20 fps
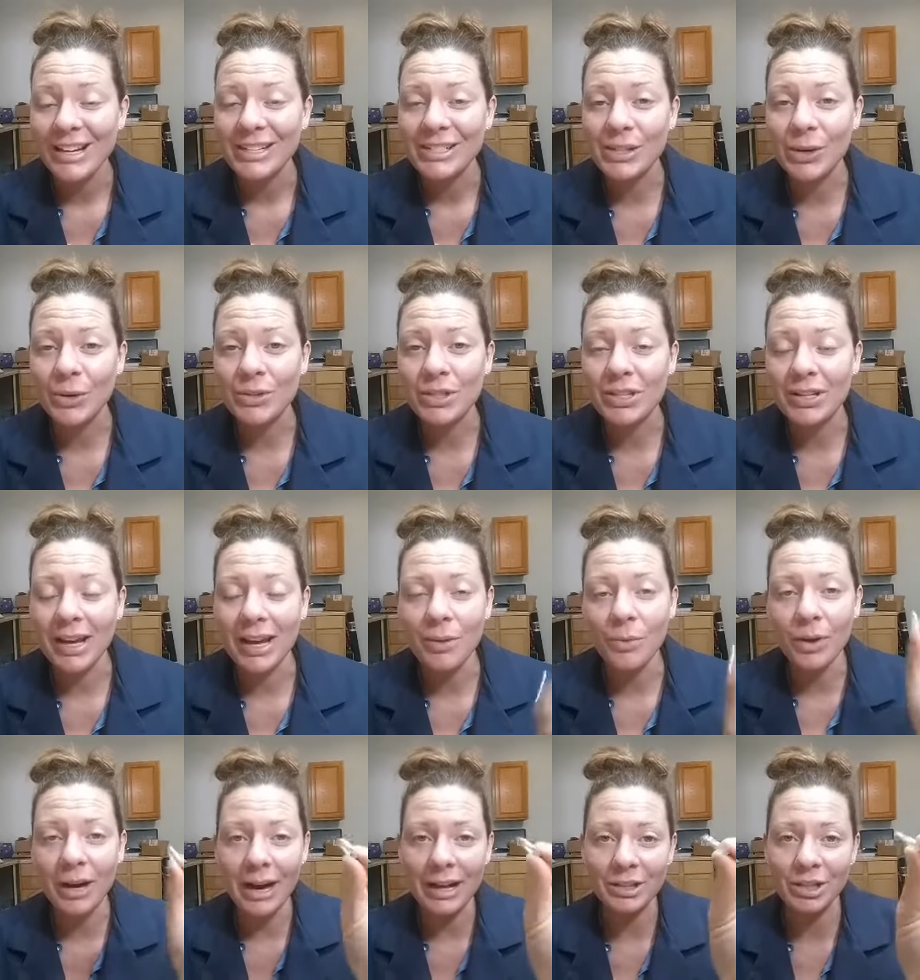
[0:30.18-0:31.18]
So today
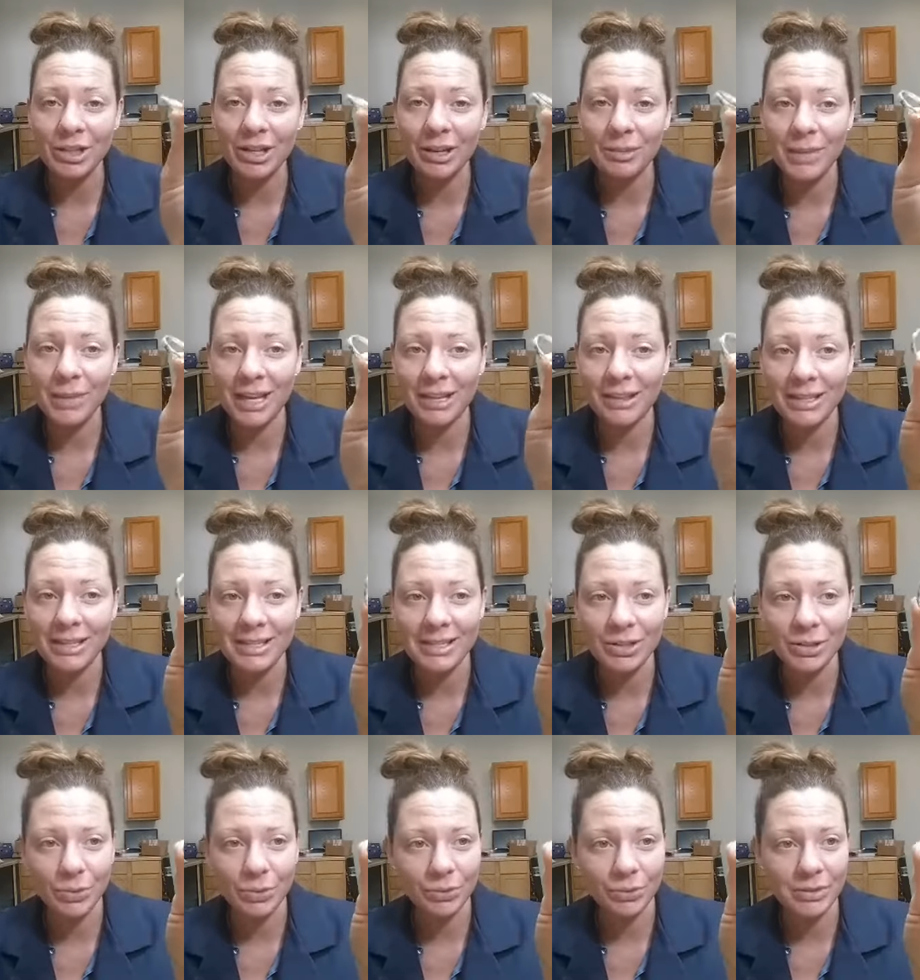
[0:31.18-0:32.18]
we're actually going to make this
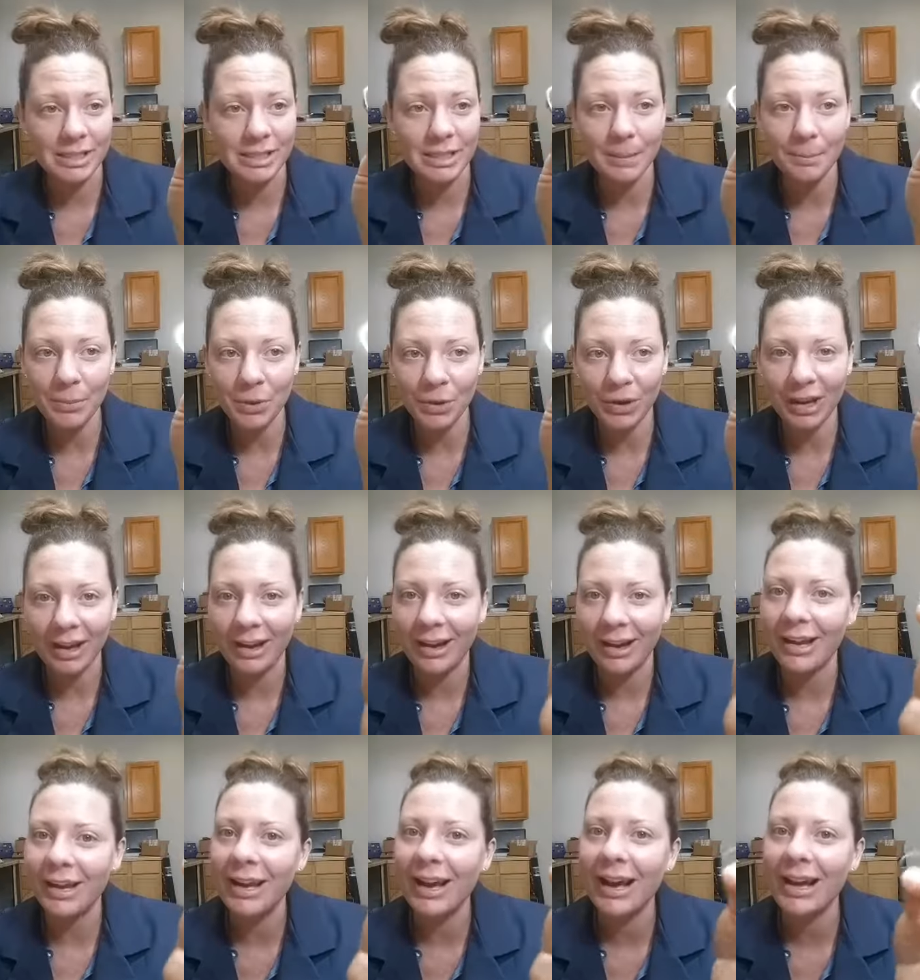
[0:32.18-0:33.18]
little simple
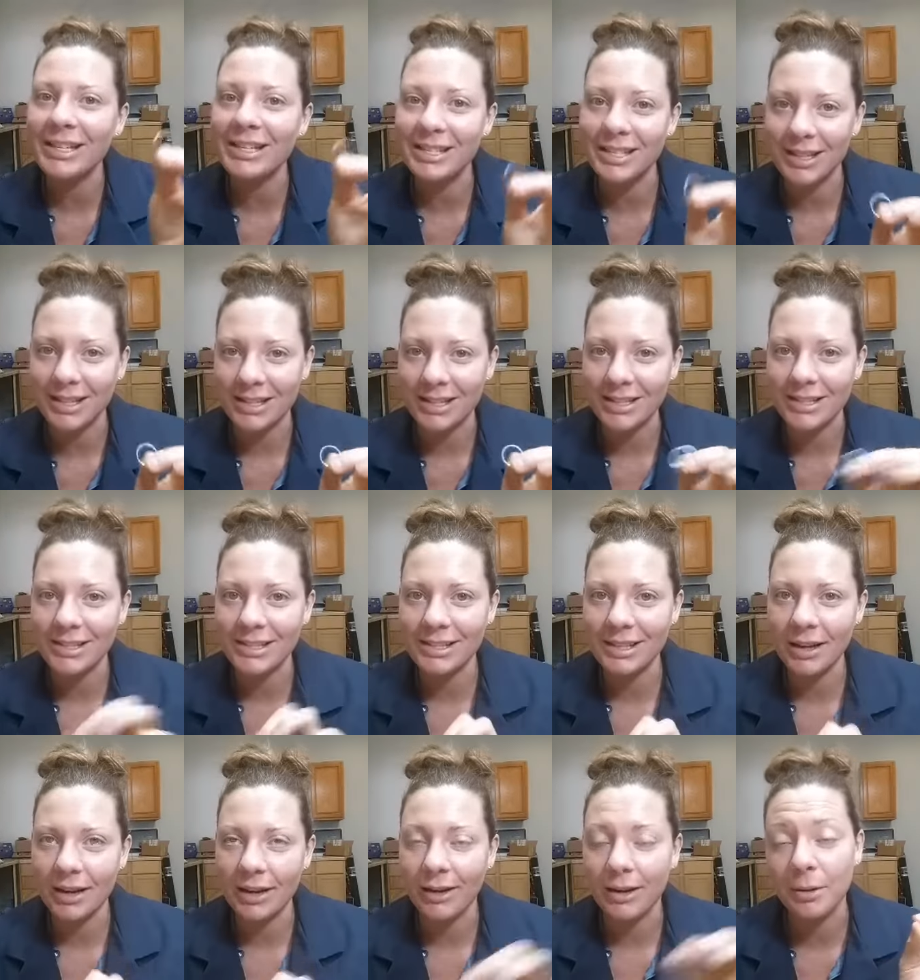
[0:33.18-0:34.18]
guy a size,
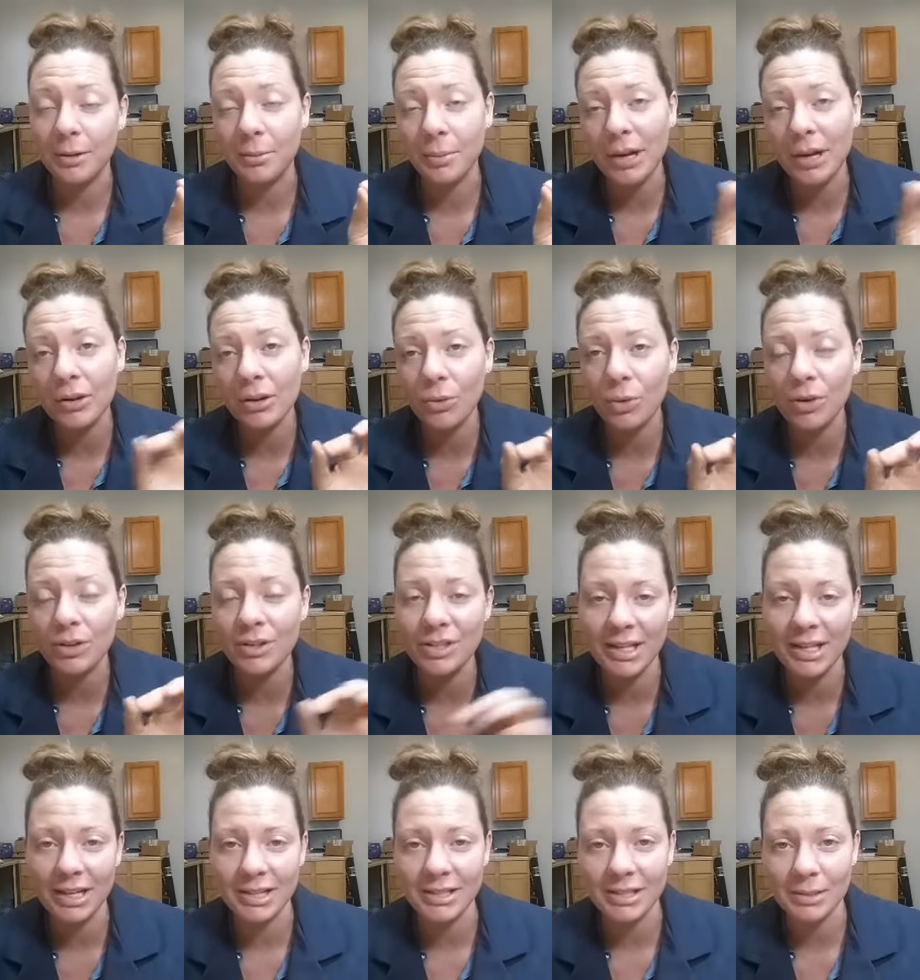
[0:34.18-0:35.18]
about a quarter
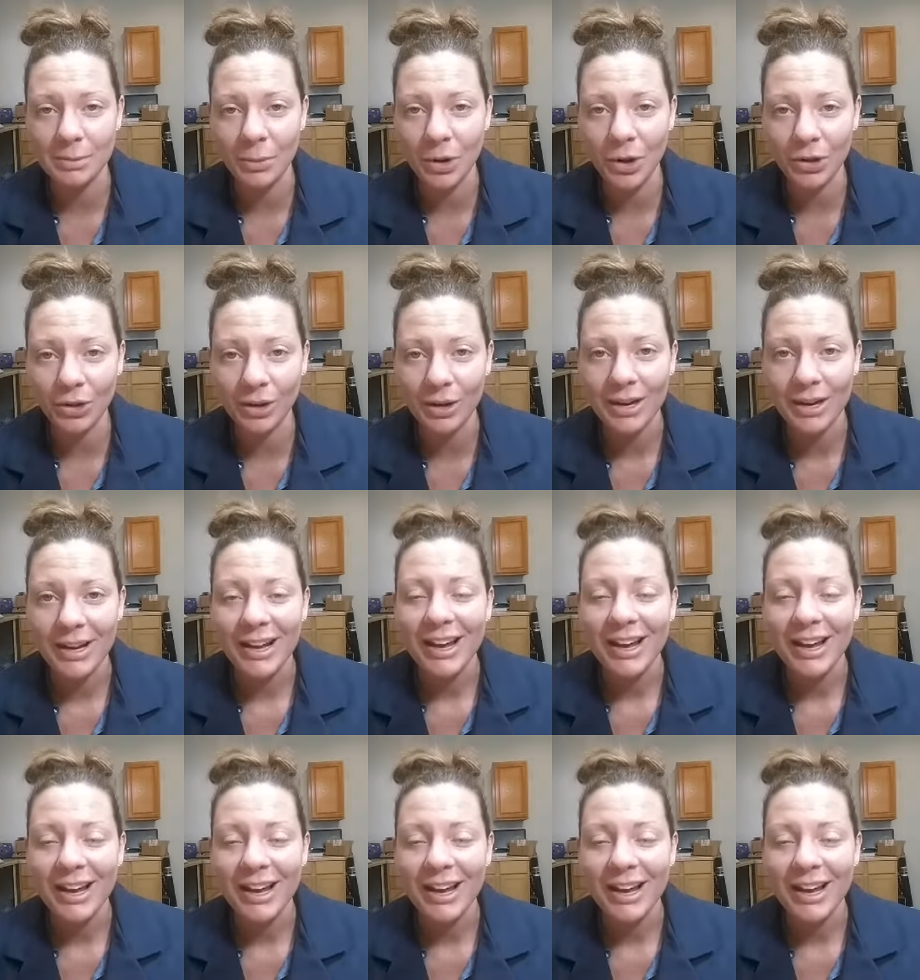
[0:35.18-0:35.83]
size smaller.